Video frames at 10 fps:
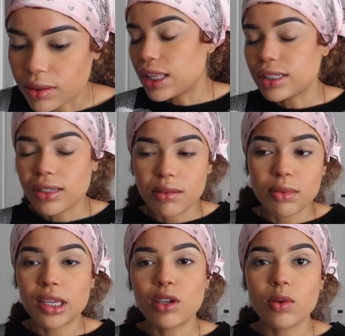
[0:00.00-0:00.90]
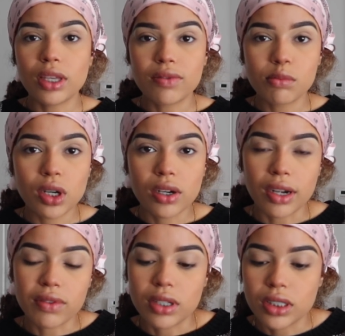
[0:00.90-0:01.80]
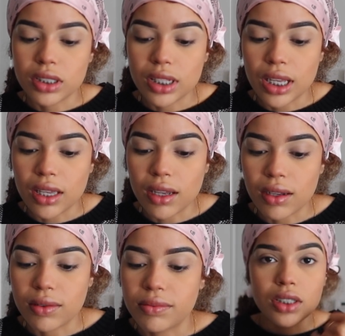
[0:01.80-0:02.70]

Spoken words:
And that's gonna make you even more grateful, because it's like, yo,